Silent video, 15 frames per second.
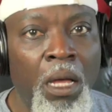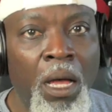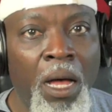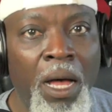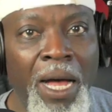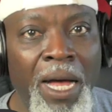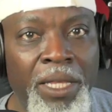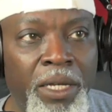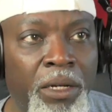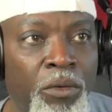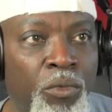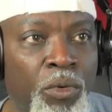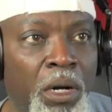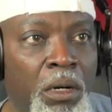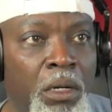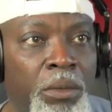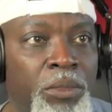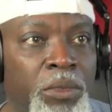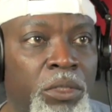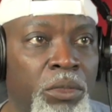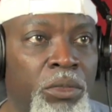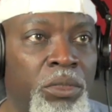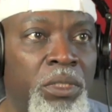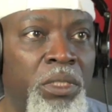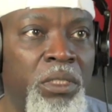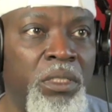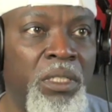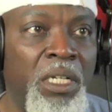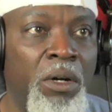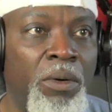Hi there, and welcome to Susan
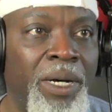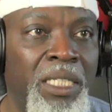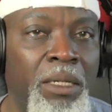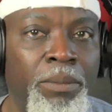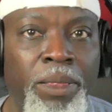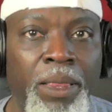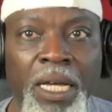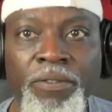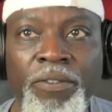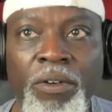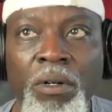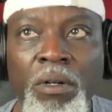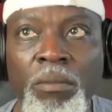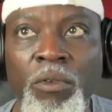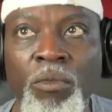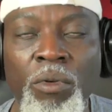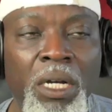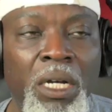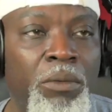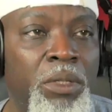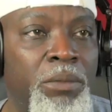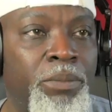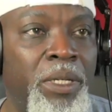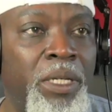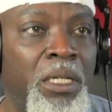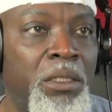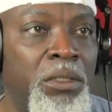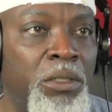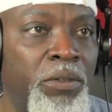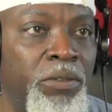Wire, the platform where we speak
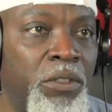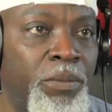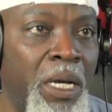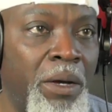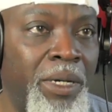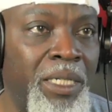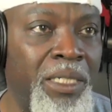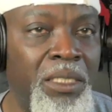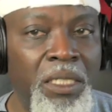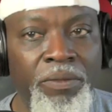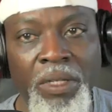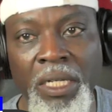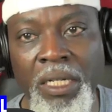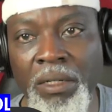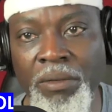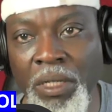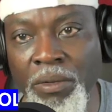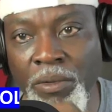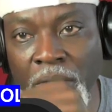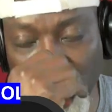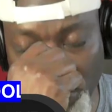truth to power. This evening, we want to